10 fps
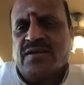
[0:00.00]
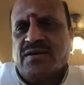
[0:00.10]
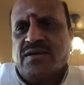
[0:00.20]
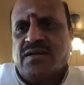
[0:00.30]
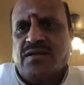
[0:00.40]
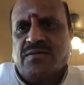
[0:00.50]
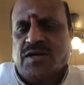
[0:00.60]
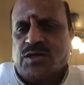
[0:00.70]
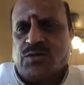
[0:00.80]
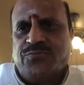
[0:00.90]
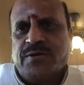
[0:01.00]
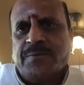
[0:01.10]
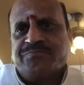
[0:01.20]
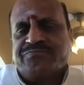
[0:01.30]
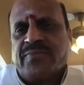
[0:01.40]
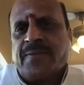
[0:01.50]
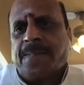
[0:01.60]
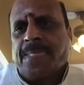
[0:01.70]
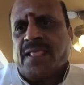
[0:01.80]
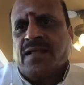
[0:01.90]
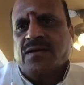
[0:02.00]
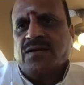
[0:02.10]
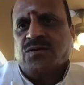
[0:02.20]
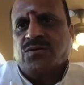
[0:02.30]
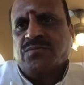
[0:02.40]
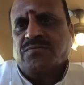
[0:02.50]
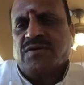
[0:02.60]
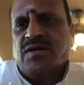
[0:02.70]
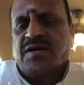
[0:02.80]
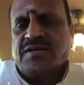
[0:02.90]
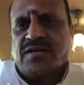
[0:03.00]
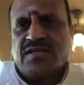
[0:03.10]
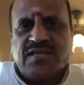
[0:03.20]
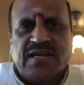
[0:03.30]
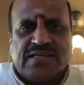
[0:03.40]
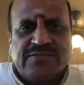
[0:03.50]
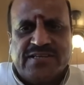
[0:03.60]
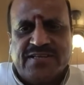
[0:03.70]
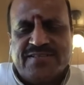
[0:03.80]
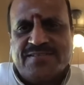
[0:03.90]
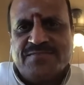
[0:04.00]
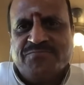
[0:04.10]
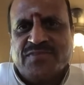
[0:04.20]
a lot of art and culture activities.